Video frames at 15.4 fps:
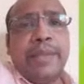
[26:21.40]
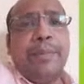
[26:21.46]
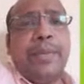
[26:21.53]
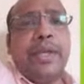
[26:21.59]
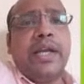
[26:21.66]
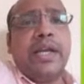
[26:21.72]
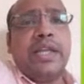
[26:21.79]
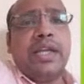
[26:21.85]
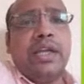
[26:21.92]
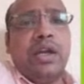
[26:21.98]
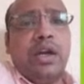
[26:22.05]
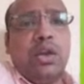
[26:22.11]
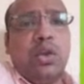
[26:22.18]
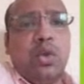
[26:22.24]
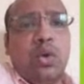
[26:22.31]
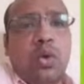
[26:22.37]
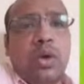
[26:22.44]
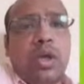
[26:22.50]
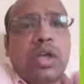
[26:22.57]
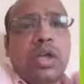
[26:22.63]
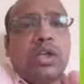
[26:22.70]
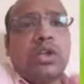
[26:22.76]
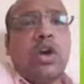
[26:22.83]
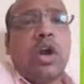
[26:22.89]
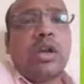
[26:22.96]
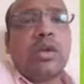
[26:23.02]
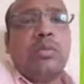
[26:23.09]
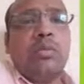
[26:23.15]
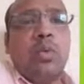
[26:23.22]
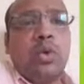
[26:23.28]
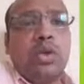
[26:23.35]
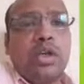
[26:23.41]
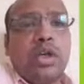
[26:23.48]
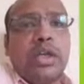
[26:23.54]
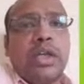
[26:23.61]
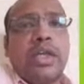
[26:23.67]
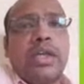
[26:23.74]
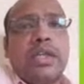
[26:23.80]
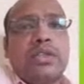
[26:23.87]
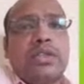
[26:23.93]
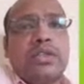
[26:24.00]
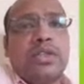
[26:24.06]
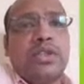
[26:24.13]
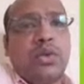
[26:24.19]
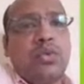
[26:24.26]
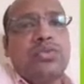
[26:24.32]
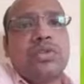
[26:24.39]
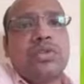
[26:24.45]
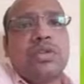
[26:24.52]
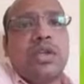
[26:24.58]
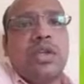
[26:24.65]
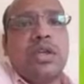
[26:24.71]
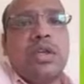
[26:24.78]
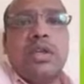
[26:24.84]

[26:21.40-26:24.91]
Typically a lower torque motor is used